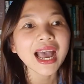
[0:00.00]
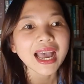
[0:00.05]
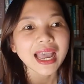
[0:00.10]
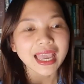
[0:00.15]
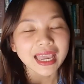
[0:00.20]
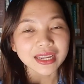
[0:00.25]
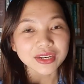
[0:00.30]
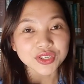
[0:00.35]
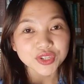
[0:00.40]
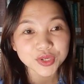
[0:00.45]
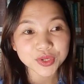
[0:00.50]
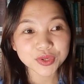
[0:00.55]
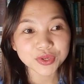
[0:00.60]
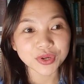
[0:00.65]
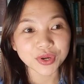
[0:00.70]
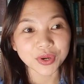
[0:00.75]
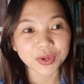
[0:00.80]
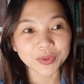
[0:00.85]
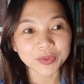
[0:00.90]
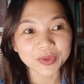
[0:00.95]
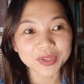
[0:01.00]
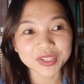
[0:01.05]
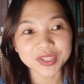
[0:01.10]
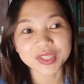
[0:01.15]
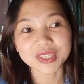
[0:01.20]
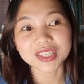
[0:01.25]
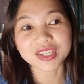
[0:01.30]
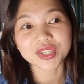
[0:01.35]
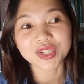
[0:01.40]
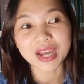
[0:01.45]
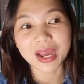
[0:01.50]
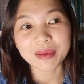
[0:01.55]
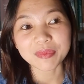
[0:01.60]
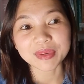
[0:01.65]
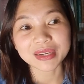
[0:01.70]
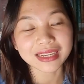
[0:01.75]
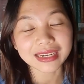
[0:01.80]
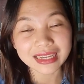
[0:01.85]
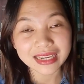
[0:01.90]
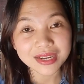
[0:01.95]
and shudo, which is the
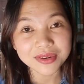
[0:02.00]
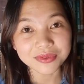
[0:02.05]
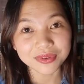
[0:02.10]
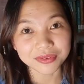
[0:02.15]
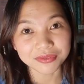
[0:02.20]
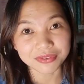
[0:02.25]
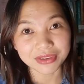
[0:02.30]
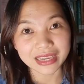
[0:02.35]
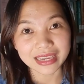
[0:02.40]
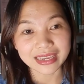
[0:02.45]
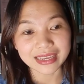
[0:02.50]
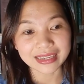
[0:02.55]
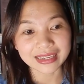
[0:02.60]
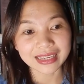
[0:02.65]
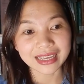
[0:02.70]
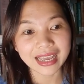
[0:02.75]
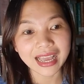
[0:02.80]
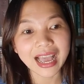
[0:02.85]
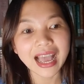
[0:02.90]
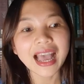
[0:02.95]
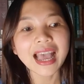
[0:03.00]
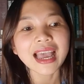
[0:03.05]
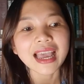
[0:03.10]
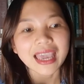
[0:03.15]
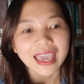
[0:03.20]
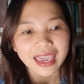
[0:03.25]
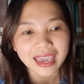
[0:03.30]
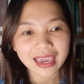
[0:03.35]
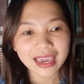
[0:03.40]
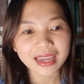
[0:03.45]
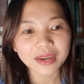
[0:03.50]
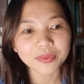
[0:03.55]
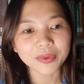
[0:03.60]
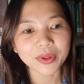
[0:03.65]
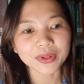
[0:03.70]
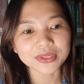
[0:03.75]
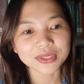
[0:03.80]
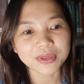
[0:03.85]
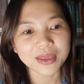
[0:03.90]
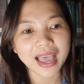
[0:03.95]
Japanese calligraphy. And we
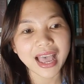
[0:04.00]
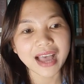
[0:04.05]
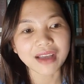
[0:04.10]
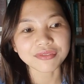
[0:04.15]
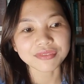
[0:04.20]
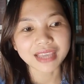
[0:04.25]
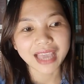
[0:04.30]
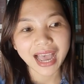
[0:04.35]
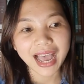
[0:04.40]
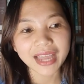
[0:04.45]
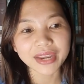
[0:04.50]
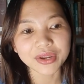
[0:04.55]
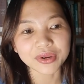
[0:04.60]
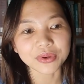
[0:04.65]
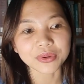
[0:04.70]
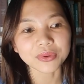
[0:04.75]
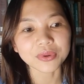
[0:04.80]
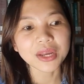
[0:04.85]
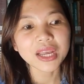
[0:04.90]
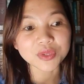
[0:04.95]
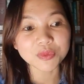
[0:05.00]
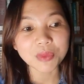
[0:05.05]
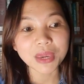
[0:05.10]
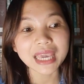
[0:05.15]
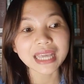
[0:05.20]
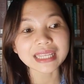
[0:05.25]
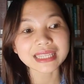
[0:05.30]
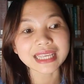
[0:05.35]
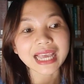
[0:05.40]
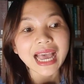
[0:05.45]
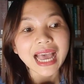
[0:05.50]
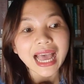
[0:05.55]
also have kado, which means